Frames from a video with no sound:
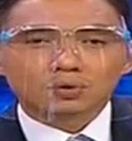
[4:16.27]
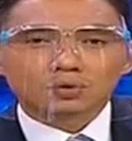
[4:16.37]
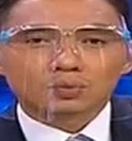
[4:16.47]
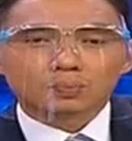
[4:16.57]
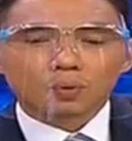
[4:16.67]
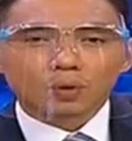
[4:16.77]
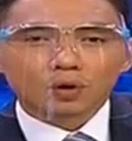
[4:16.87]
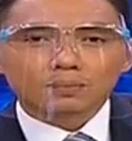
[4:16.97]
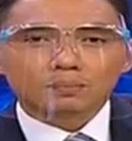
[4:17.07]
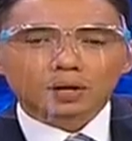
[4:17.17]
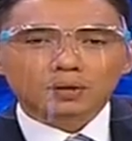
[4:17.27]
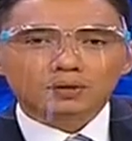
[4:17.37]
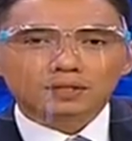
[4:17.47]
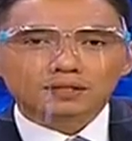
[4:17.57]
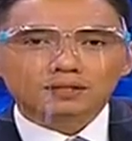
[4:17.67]
to support
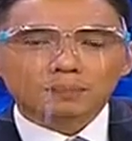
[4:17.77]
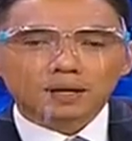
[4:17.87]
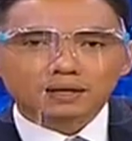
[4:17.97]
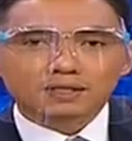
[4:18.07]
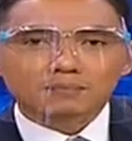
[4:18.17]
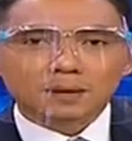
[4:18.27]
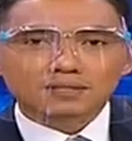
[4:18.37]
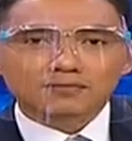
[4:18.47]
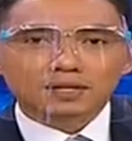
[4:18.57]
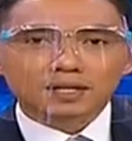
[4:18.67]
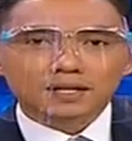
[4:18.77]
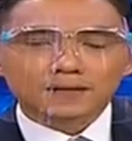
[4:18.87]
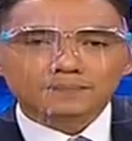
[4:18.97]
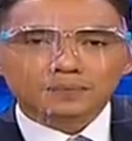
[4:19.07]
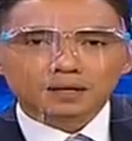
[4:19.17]
priority spending,
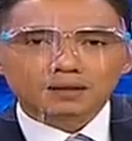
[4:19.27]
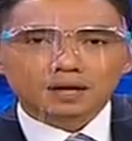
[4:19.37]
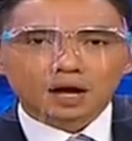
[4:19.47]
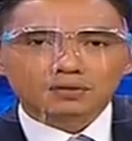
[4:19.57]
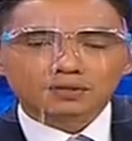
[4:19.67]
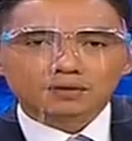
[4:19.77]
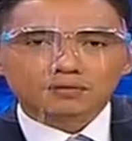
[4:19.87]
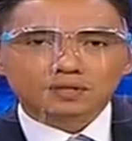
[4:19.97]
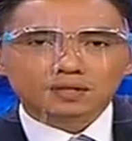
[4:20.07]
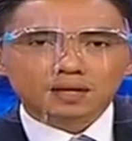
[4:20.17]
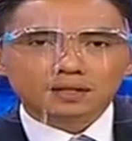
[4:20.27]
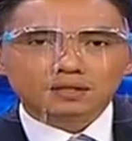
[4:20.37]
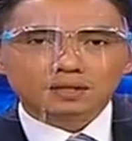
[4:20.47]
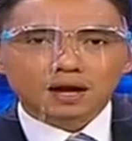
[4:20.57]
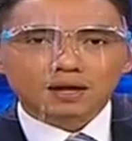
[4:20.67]
specifically the health services
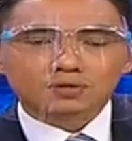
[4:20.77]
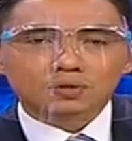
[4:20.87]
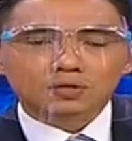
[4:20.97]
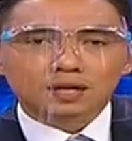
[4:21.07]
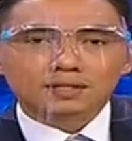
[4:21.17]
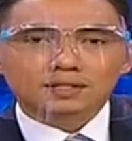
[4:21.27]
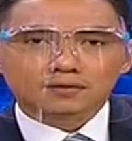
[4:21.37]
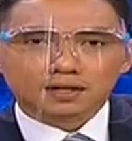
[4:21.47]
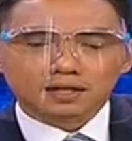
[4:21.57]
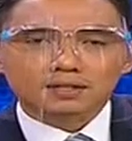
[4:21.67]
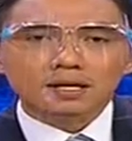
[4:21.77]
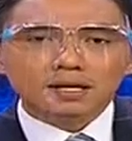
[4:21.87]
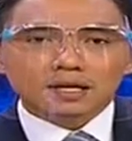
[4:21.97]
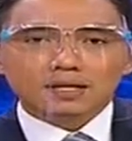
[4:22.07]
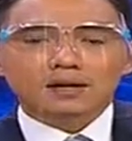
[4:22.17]
sector and social activities.
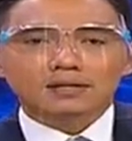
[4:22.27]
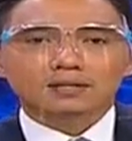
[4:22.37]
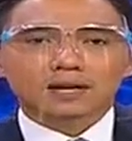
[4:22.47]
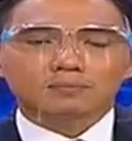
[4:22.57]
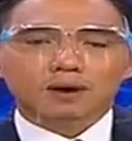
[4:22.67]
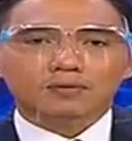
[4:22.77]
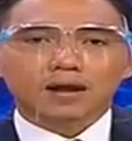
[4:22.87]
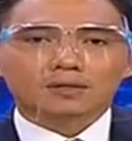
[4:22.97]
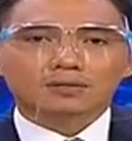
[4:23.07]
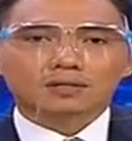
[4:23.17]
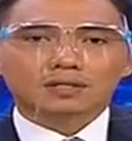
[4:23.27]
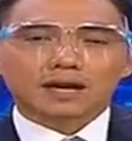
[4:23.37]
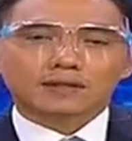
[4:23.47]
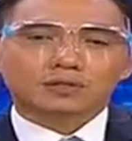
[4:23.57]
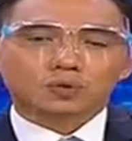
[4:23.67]
In other side, private external
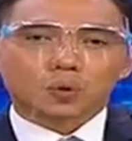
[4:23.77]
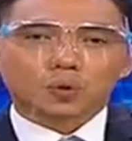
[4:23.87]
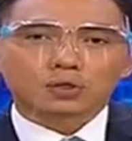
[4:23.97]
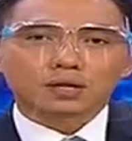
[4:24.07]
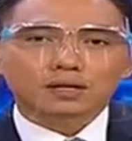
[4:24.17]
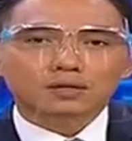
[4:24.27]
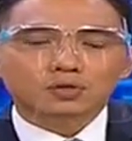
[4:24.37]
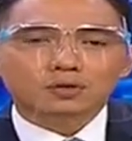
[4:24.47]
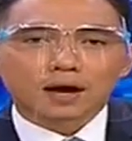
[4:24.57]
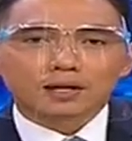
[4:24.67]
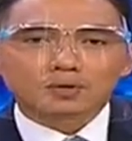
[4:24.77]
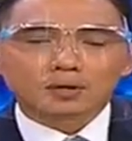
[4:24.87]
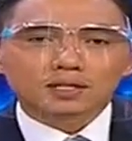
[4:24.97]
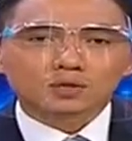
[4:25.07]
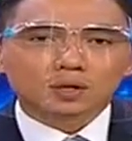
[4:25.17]
debt growth in July
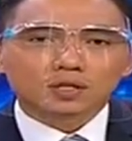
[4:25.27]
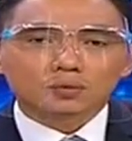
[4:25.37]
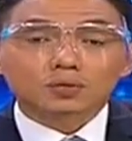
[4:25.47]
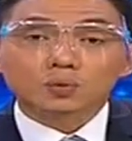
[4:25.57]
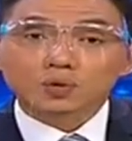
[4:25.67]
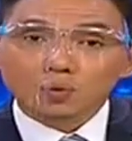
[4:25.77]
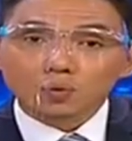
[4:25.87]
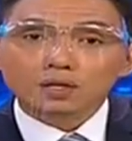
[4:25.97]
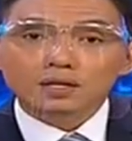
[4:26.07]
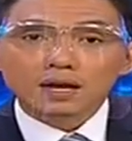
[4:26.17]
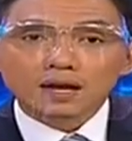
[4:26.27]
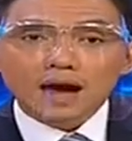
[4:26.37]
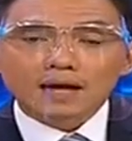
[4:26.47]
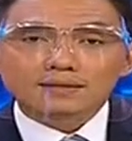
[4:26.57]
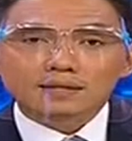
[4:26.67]
2020 was recorded
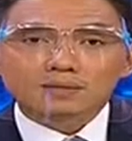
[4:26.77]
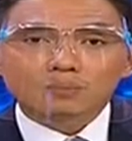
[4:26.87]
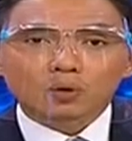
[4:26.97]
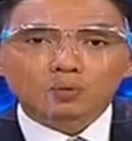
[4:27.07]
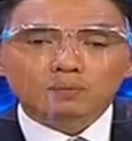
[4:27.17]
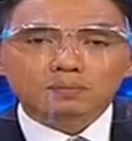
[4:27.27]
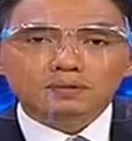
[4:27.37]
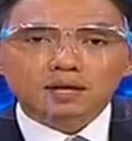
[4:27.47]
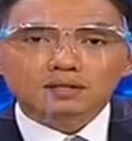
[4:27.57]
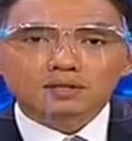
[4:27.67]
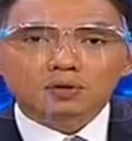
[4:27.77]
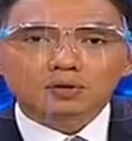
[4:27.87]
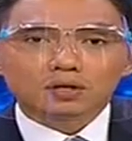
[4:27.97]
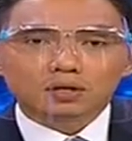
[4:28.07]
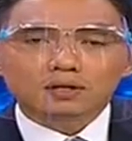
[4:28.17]
at 6.1%
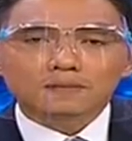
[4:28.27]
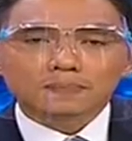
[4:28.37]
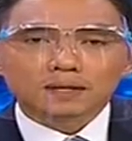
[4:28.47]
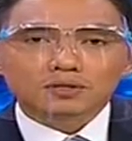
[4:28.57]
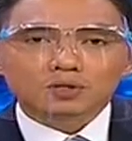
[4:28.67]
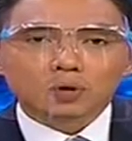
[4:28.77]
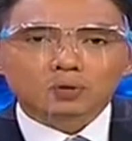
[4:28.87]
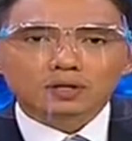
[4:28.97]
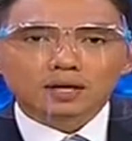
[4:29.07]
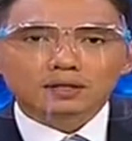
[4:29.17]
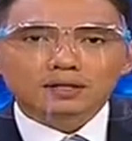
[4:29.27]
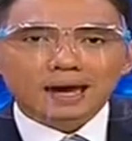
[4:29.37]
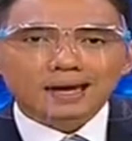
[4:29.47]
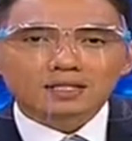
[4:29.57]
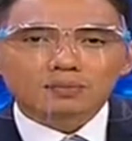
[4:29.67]
year-on-year, slower than the
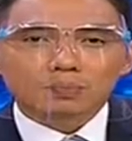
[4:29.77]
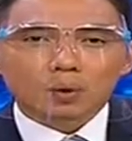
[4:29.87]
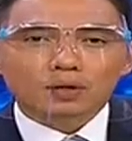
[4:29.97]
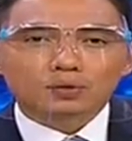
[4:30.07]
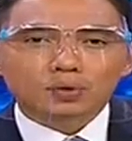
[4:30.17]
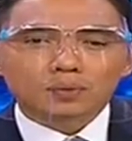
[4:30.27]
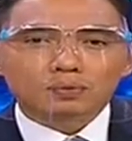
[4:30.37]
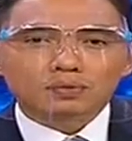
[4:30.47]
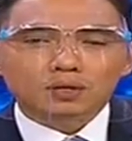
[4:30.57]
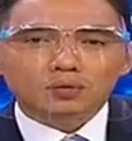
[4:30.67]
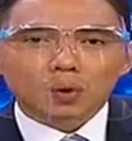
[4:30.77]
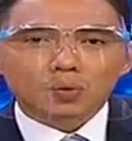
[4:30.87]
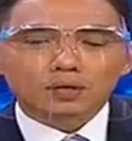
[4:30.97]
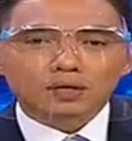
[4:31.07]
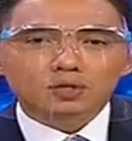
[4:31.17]
8.3%
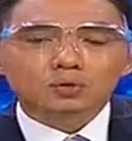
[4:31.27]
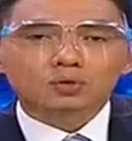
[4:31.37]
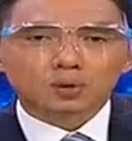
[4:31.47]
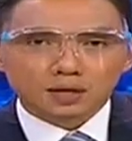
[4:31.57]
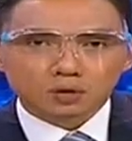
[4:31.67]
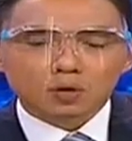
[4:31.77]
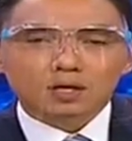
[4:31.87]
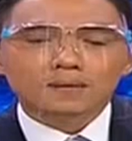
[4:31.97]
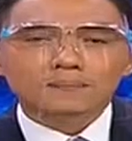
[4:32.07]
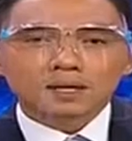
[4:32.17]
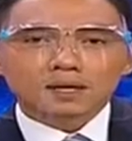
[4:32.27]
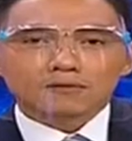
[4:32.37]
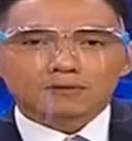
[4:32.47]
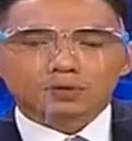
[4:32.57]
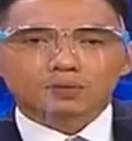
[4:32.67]
growth in June 2020.
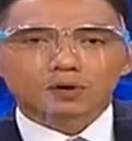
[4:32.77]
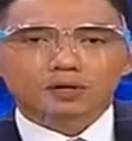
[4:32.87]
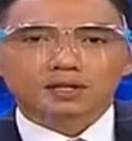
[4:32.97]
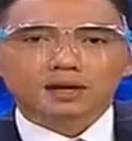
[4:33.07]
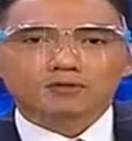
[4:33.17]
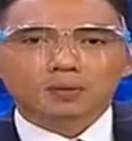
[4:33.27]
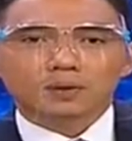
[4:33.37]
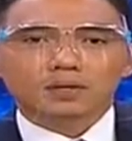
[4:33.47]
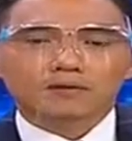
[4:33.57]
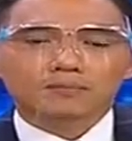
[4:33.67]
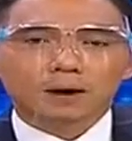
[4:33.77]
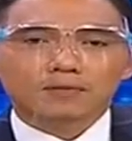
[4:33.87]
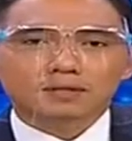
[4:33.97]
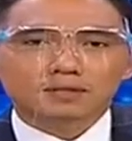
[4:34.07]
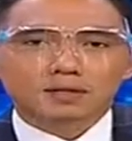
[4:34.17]
Furthermore, the development of
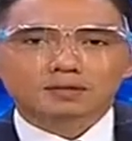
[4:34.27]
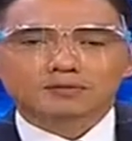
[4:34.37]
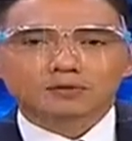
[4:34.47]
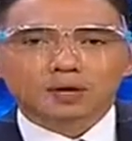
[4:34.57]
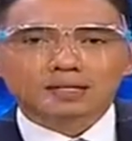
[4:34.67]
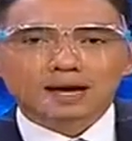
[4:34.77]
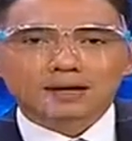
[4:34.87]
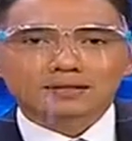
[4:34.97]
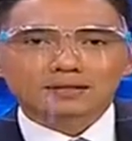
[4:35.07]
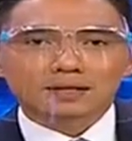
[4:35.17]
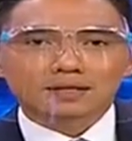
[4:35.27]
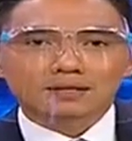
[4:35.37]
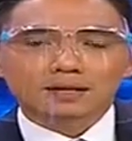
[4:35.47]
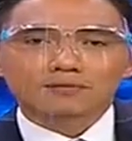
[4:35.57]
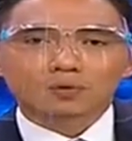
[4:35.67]
private sector foreign debt
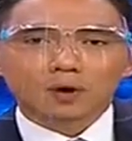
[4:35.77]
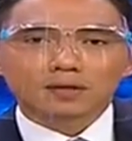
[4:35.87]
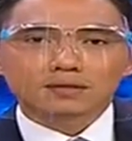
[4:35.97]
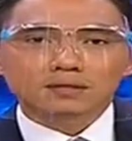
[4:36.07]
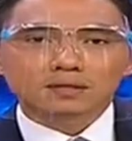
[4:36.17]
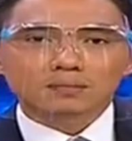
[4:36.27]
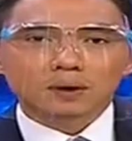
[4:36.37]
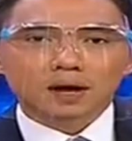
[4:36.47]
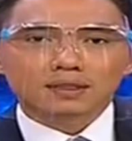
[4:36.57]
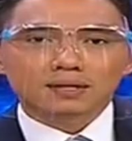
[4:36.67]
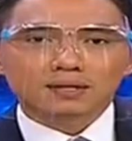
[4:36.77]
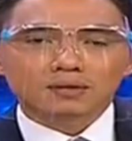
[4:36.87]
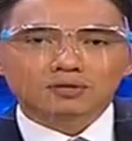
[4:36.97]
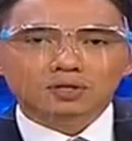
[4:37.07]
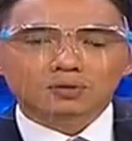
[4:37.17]
is influenced by the
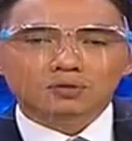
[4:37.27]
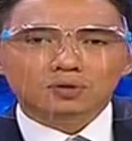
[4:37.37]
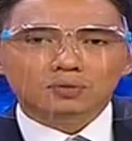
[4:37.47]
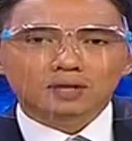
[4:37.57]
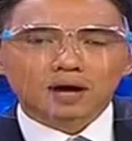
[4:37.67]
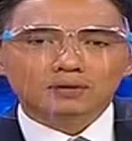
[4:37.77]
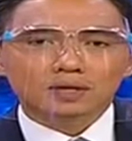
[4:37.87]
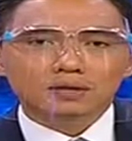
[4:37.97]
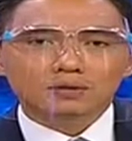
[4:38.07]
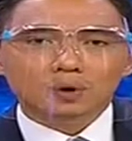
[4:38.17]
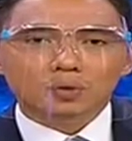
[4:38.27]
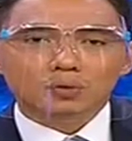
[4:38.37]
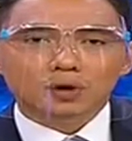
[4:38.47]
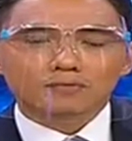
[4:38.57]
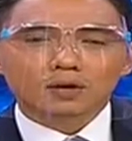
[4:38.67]
continued slowdown in the
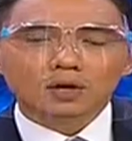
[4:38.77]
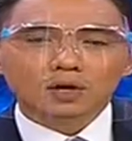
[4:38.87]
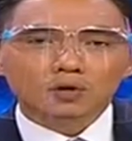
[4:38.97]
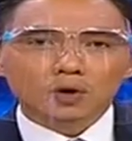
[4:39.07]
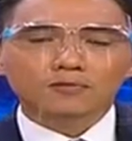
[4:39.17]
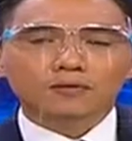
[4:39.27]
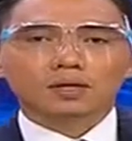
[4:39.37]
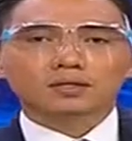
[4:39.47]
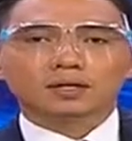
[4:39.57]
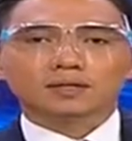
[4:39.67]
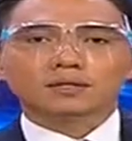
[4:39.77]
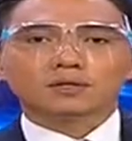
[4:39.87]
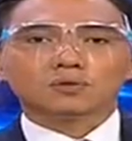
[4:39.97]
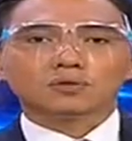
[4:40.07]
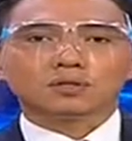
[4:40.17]
growth of non-financial
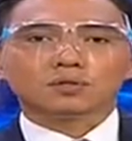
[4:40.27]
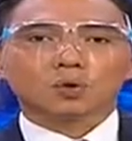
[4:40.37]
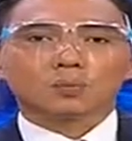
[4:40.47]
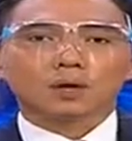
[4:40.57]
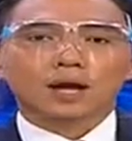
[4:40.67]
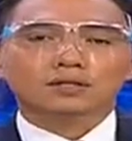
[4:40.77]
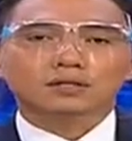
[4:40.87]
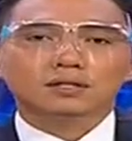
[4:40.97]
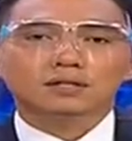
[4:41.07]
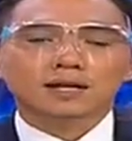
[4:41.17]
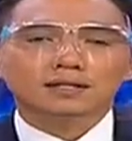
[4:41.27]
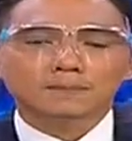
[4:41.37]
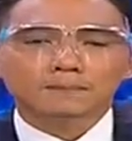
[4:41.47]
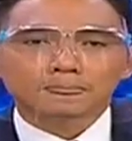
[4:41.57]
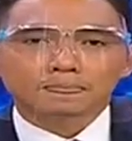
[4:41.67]
institutions' corporate external debt